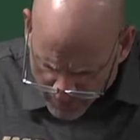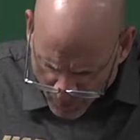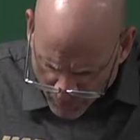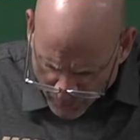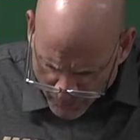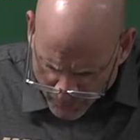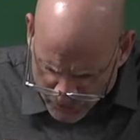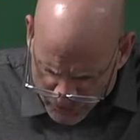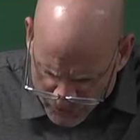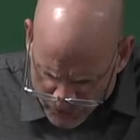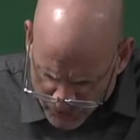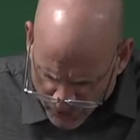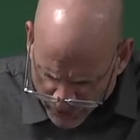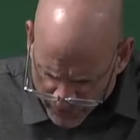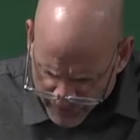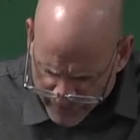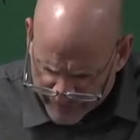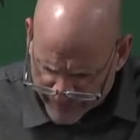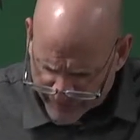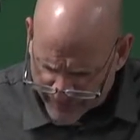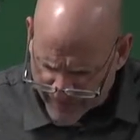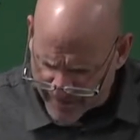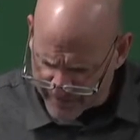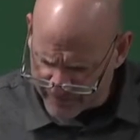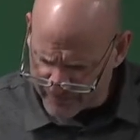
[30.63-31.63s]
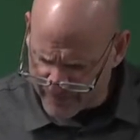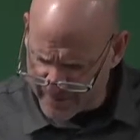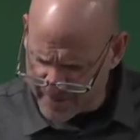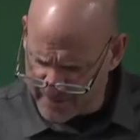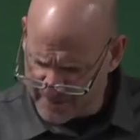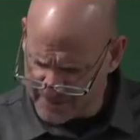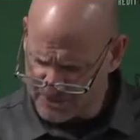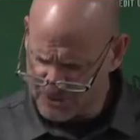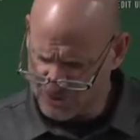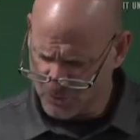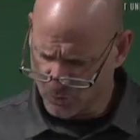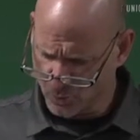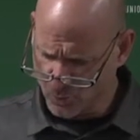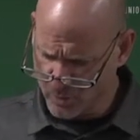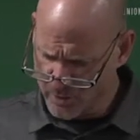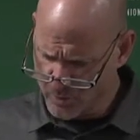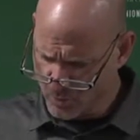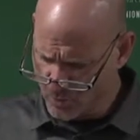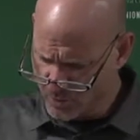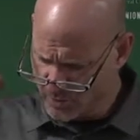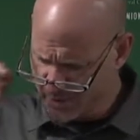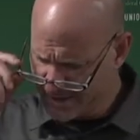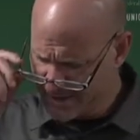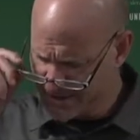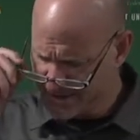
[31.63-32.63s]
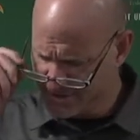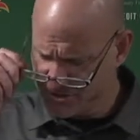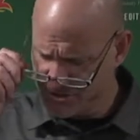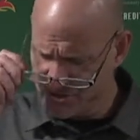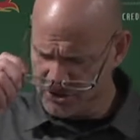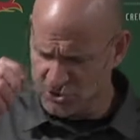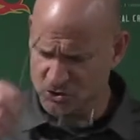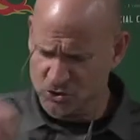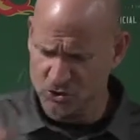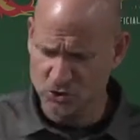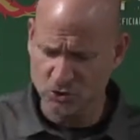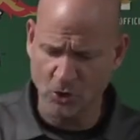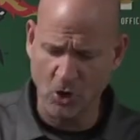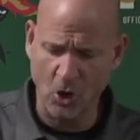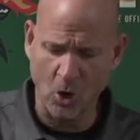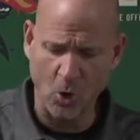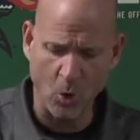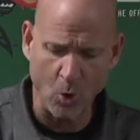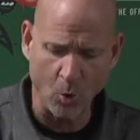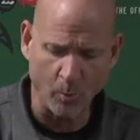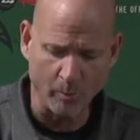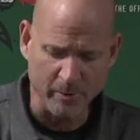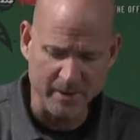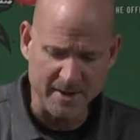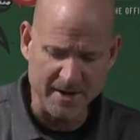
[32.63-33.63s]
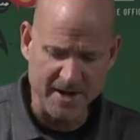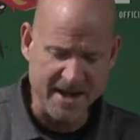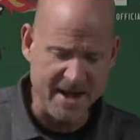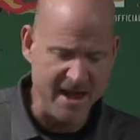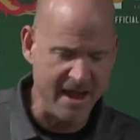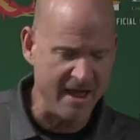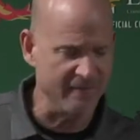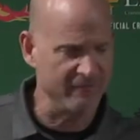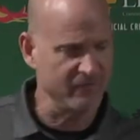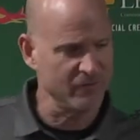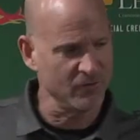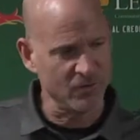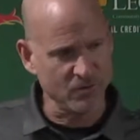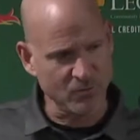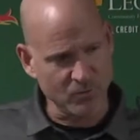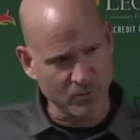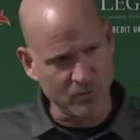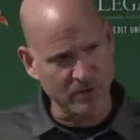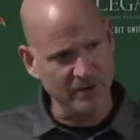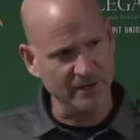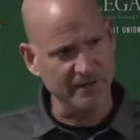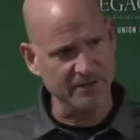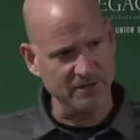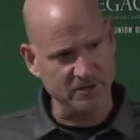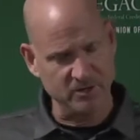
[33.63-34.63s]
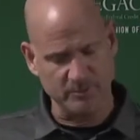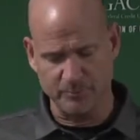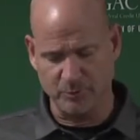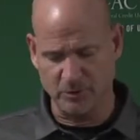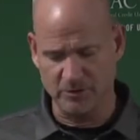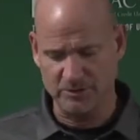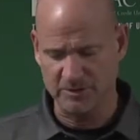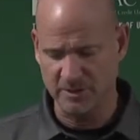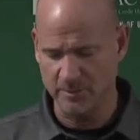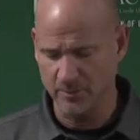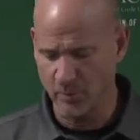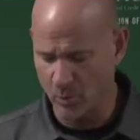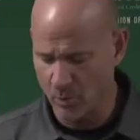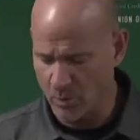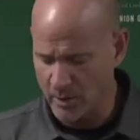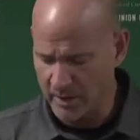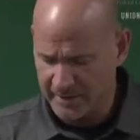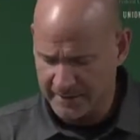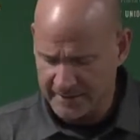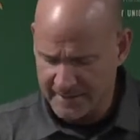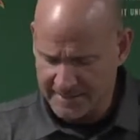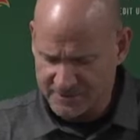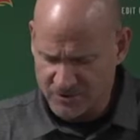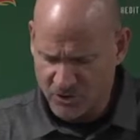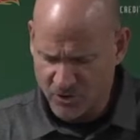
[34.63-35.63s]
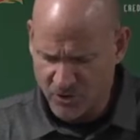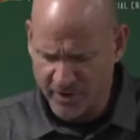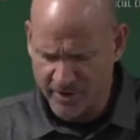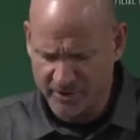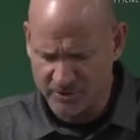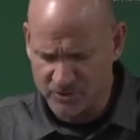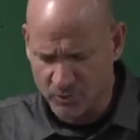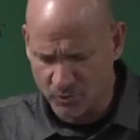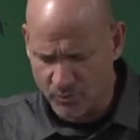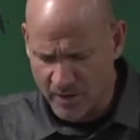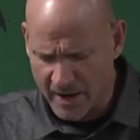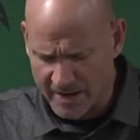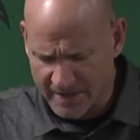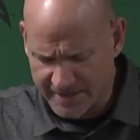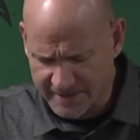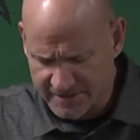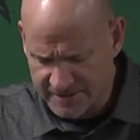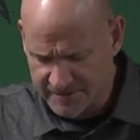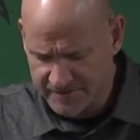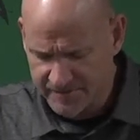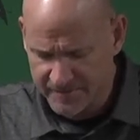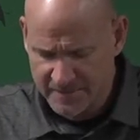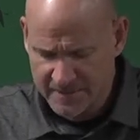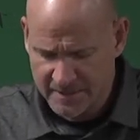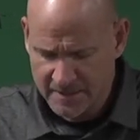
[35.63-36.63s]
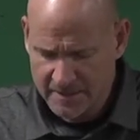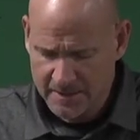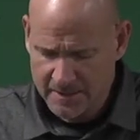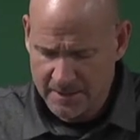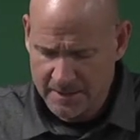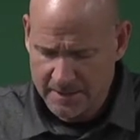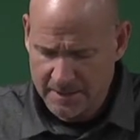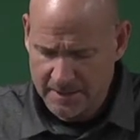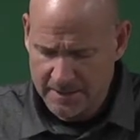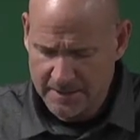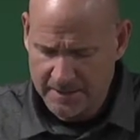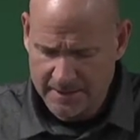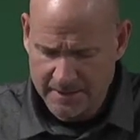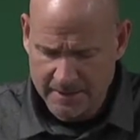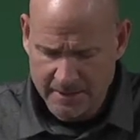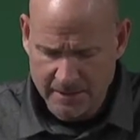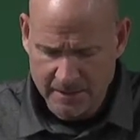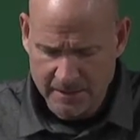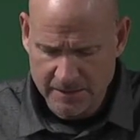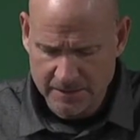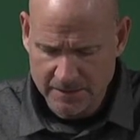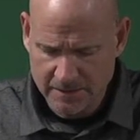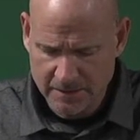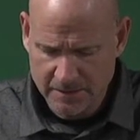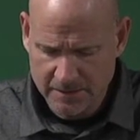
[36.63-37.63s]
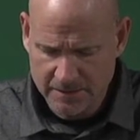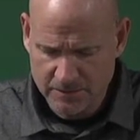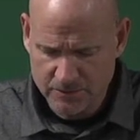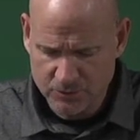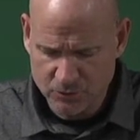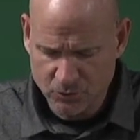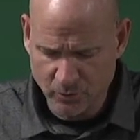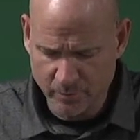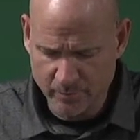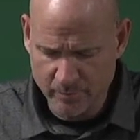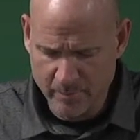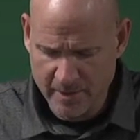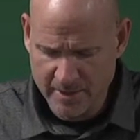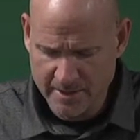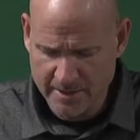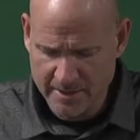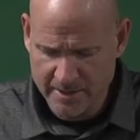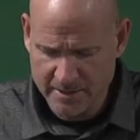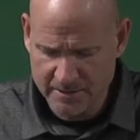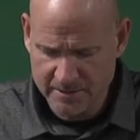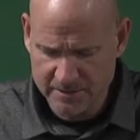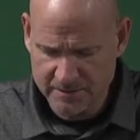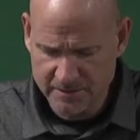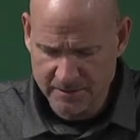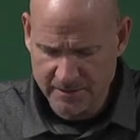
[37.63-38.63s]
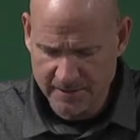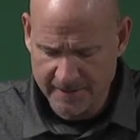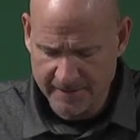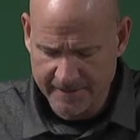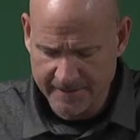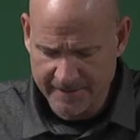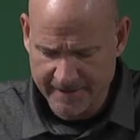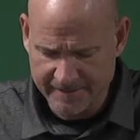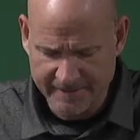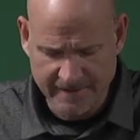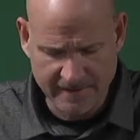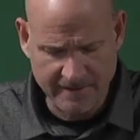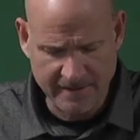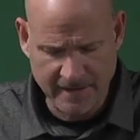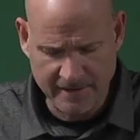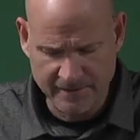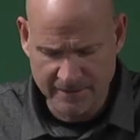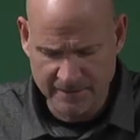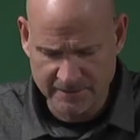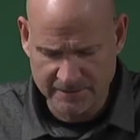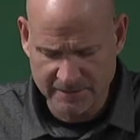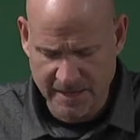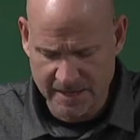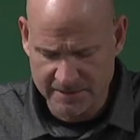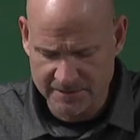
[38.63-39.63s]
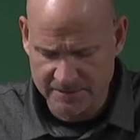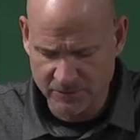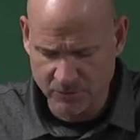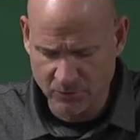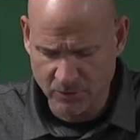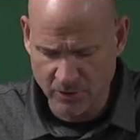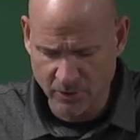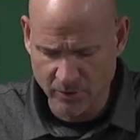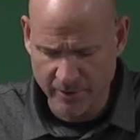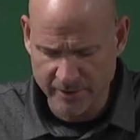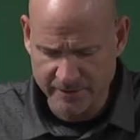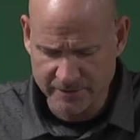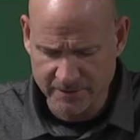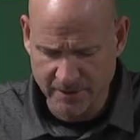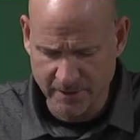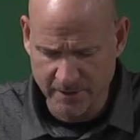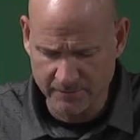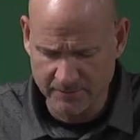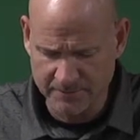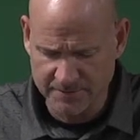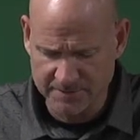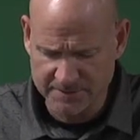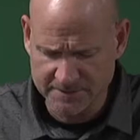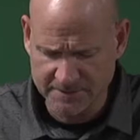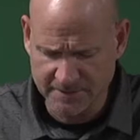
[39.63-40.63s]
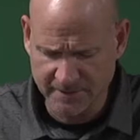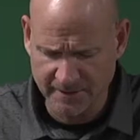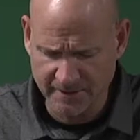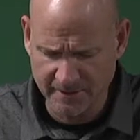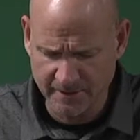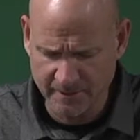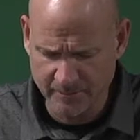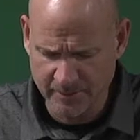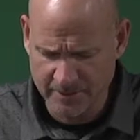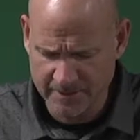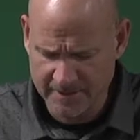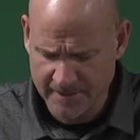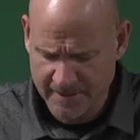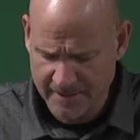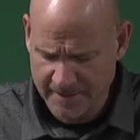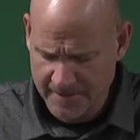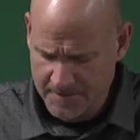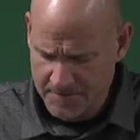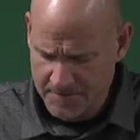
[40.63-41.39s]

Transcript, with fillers: almost 35 minutes. So we were in control, but never really could put them away, and that's credit to Rice. Uh, tremendous. Uh, I think I think Scott's doing a great job with his team, and